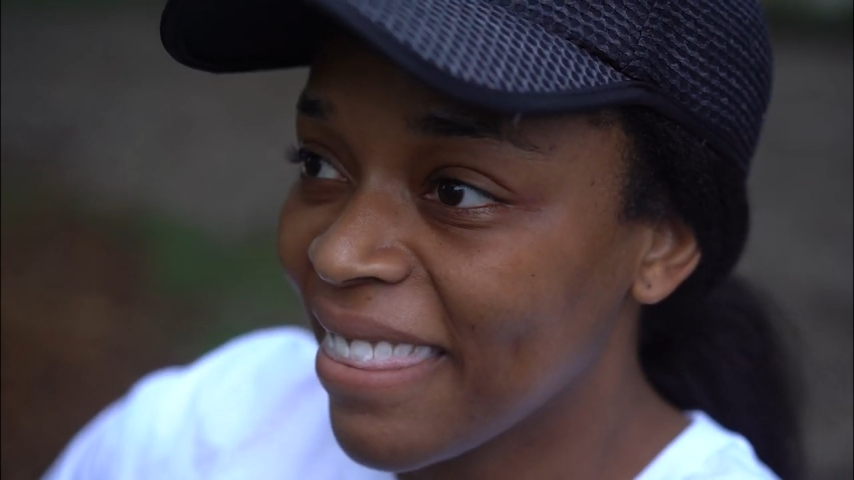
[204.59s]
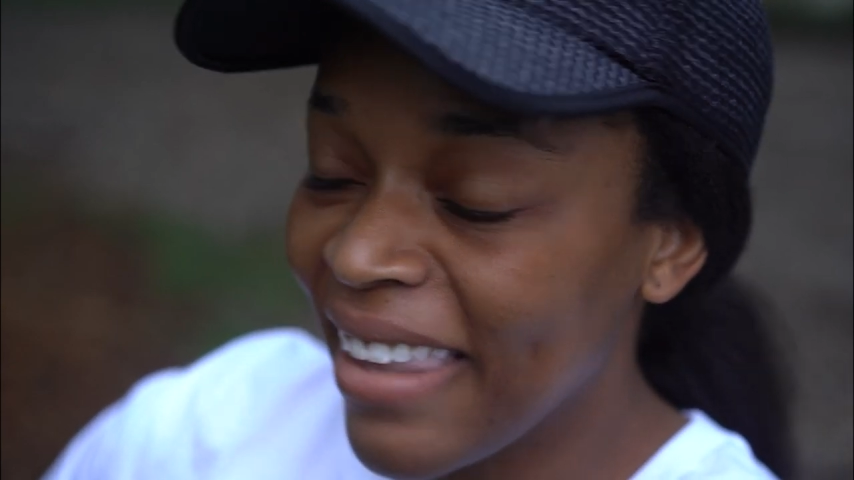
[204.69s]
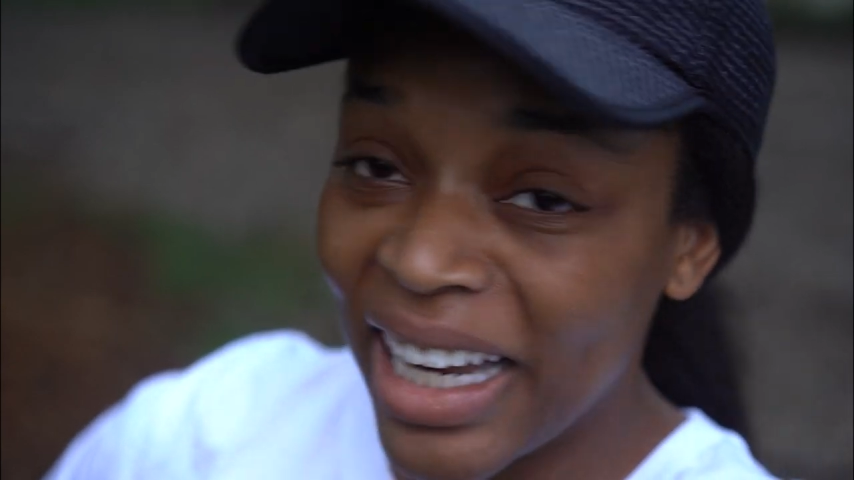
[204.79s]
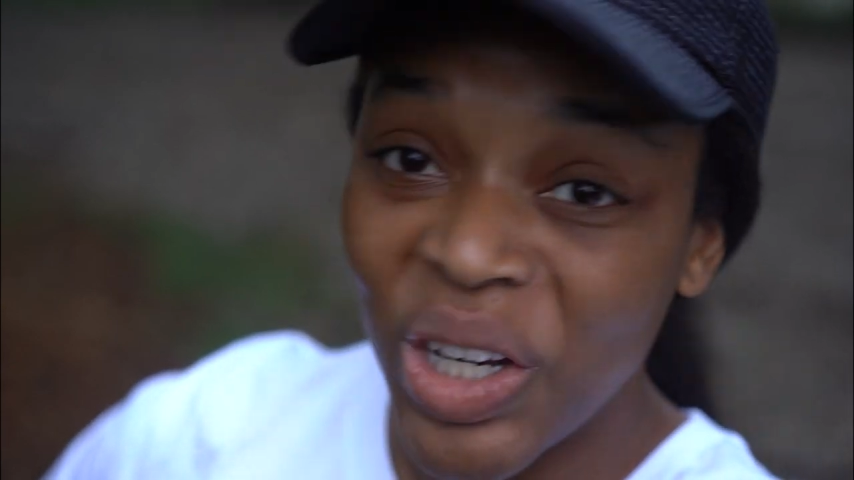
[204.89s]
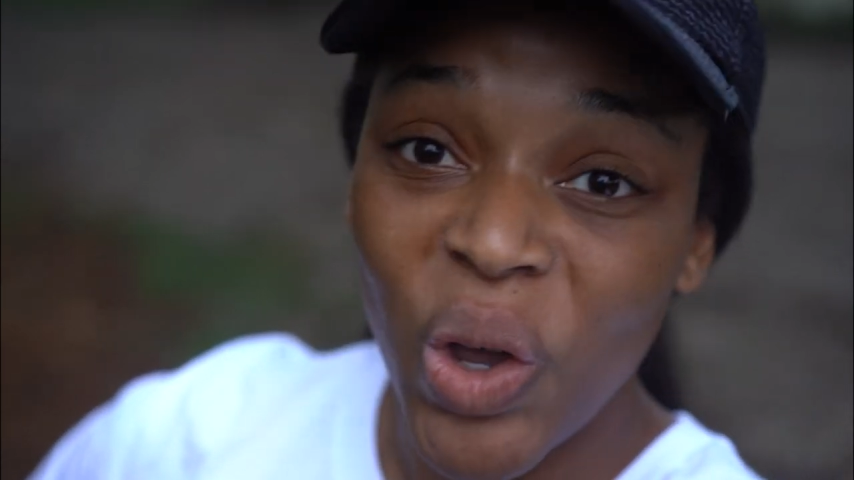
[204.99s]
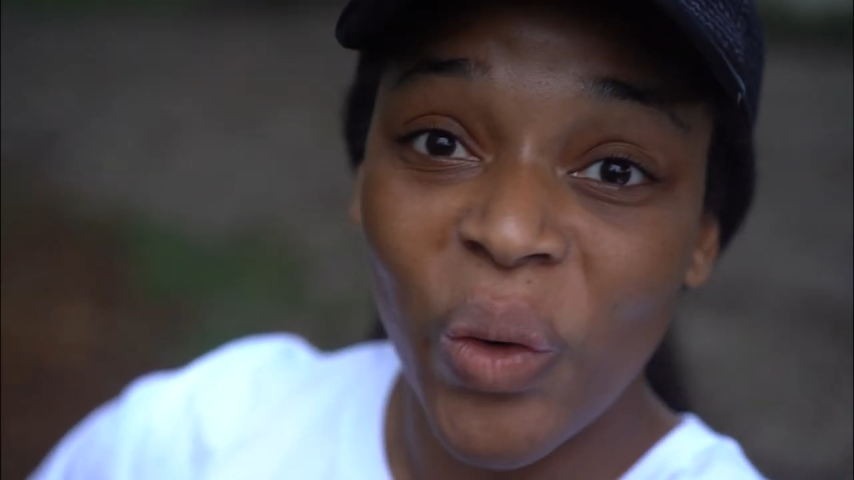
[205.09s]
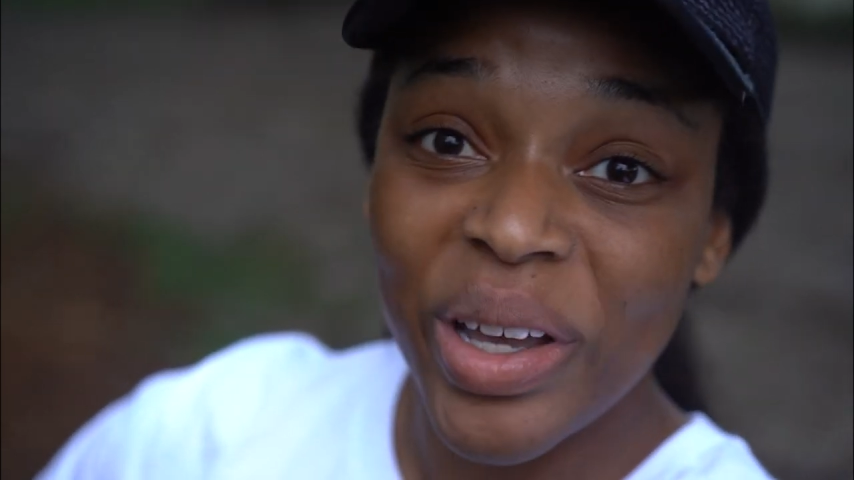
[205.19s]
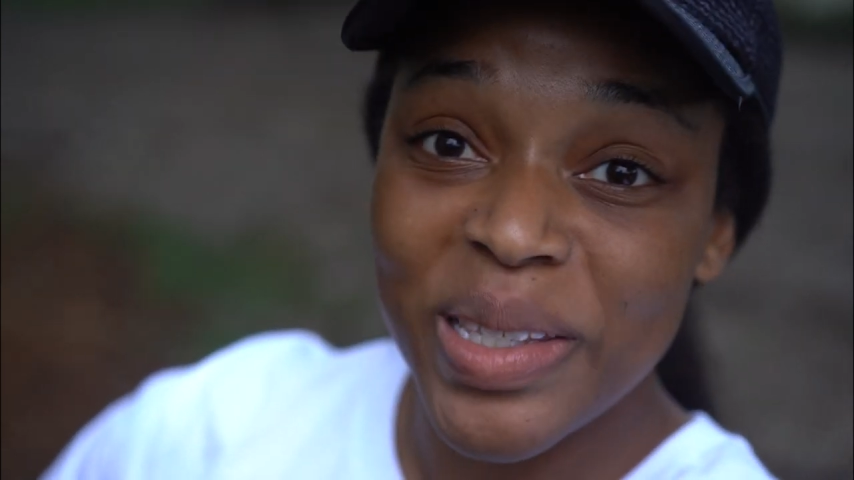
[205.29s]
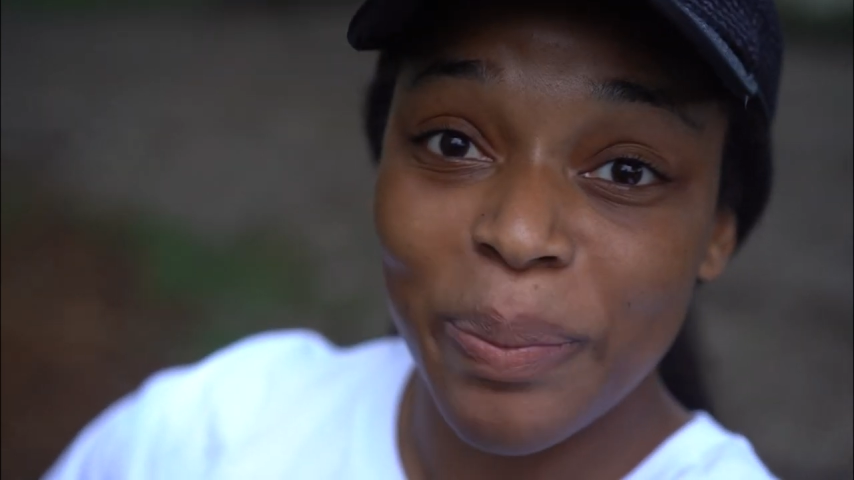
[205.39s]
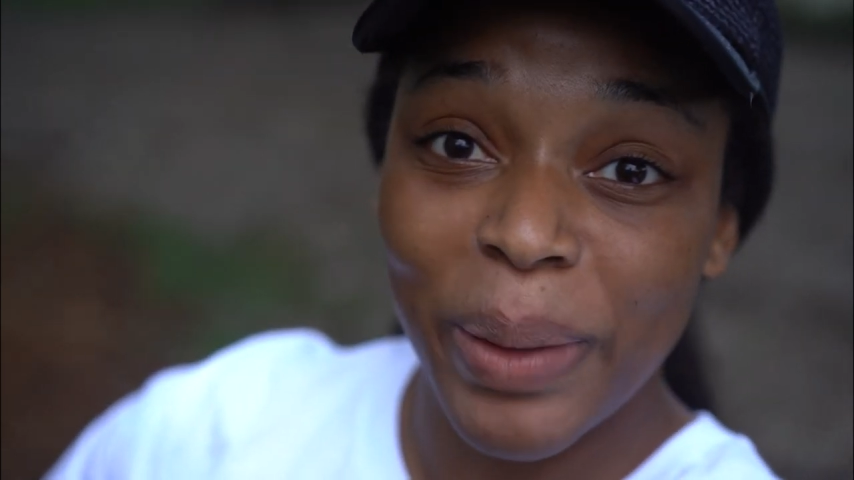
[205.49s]
Like, I know
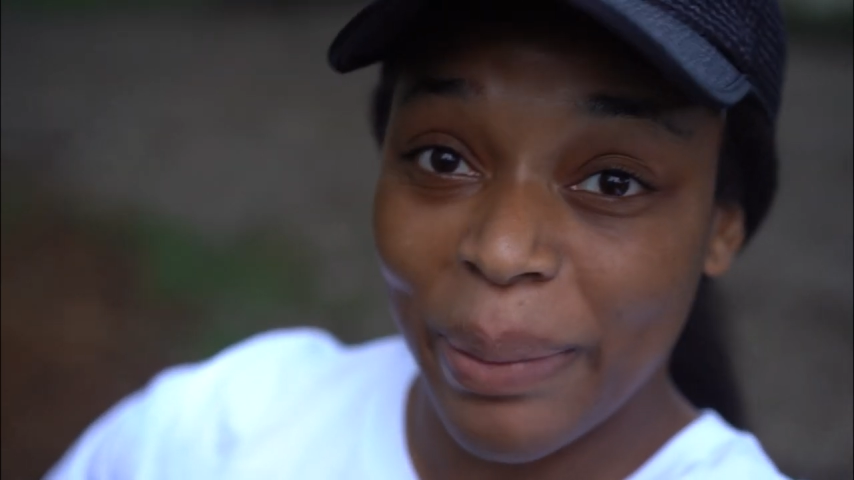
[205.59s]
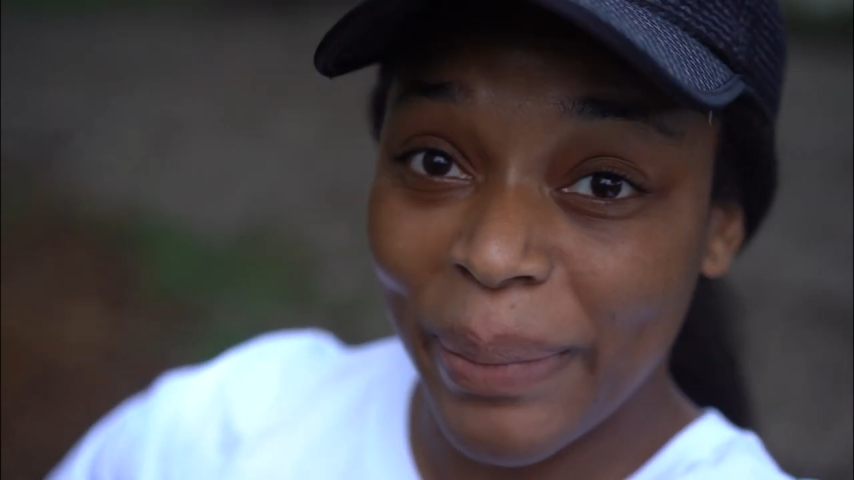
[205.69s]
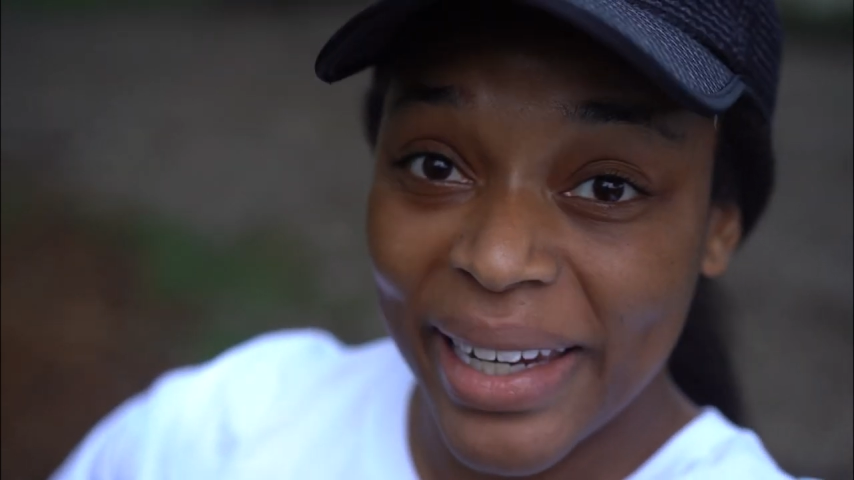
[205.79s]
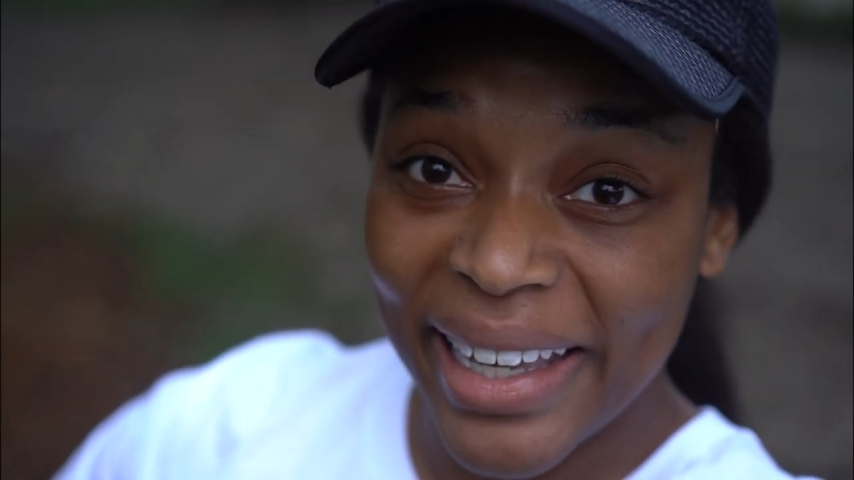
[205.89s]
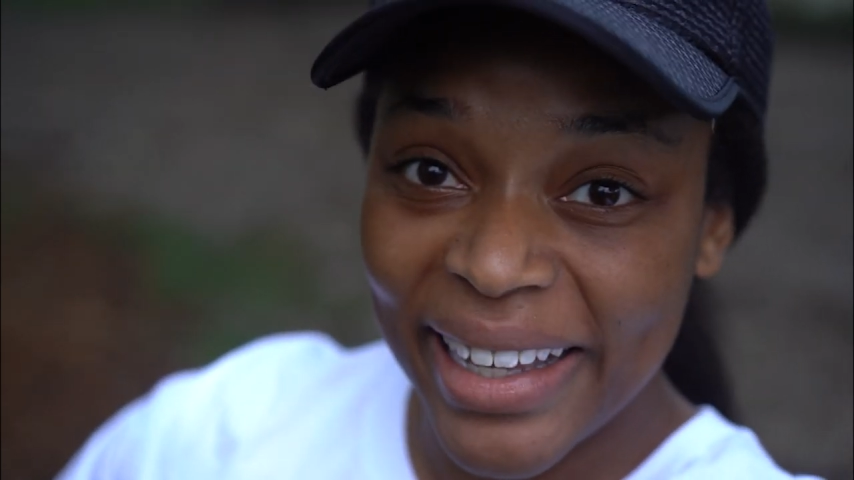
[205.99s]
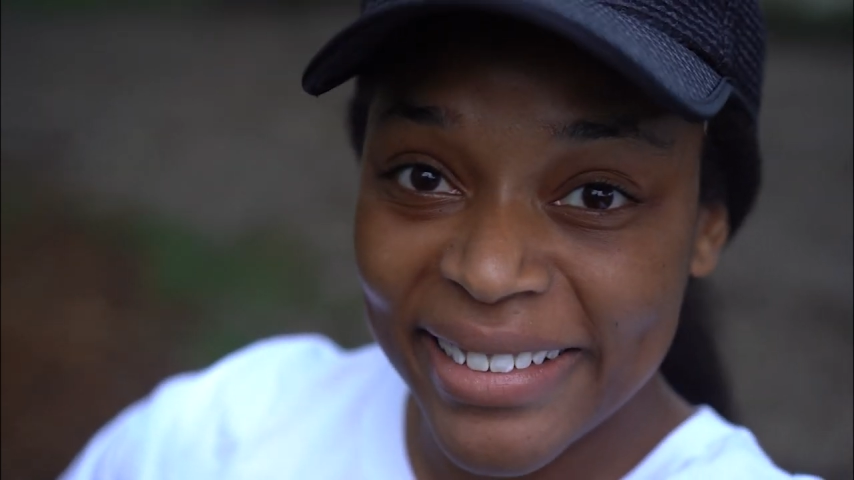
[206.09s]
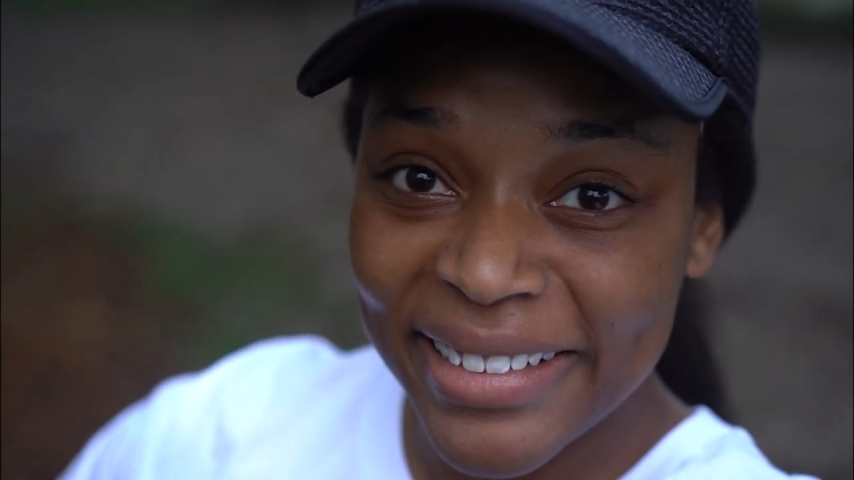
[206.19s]
it's been a minute